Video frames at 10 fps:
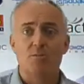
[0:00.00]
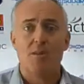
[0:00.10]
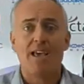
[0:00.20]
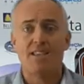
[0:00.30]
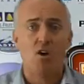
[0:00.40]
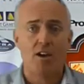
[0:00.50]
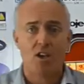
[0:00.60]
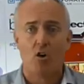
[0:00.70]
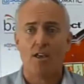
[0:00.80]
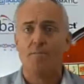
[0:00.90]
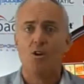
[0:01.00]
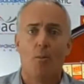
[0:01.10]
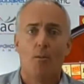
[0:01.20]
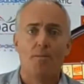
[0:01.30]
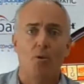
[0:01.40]
displaying the iconic
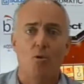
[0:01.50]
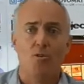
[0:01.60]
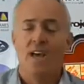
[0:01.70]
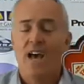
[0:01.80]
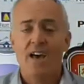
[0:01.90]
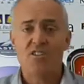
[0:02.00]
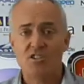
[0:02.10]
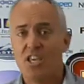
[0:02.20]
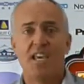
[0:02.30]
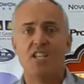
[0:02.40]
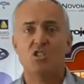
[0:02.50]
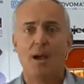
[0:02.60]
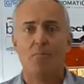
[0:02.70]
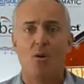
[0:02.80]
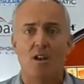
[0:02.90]
Monopoly board and the ticket
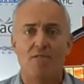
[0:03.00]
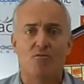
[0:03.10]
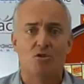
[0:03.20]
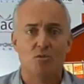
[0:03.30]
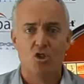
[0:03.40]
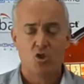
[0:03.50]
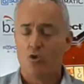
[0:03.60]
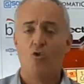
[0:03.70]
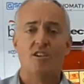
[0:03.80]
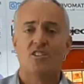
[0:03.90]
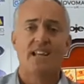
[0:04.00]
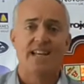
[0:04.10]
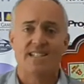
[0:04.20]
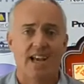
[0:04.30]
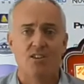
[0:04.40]
jackpot level to ensure it
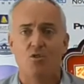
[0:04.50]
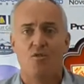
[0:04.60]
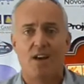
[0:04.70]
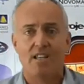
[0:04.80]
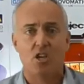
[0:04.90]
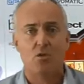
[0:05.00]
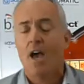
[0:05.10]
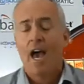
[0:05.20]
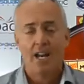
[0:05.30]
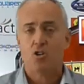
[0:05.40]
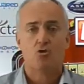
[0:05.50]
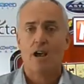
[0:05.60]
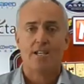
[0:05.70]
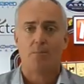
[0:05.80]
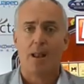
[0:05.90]
stands out in your venue and
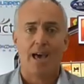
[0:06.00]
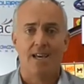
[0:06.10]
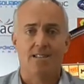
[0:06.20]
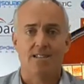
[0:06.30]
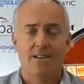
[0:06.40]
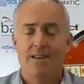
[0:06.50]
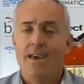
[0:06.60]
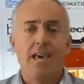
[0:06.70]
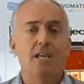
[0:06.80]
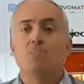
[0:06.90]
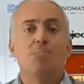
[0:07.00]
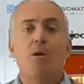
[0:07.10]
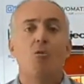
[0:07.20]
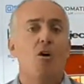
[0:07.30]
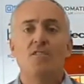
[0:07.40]
attracts players. It is
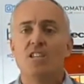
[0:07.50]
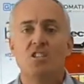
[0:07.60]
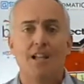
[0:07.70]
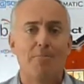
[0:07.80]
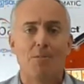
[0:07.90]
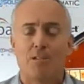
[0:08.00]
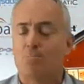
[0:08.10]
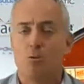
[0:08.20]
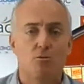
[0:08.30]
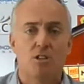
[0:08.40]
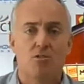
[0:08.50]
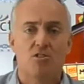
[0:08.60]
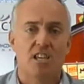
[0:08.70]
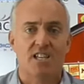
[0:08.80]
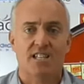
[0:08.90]
built on the established Pluto
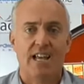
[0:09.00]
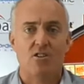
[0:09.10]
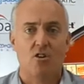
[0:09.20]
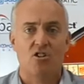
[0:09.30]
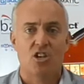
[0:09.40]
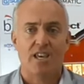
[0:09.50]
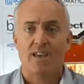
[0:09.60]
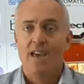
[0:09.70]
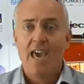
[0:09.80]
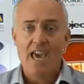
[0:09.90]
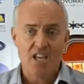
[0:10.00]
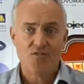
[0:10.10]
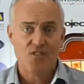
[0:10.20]
6 technology. It is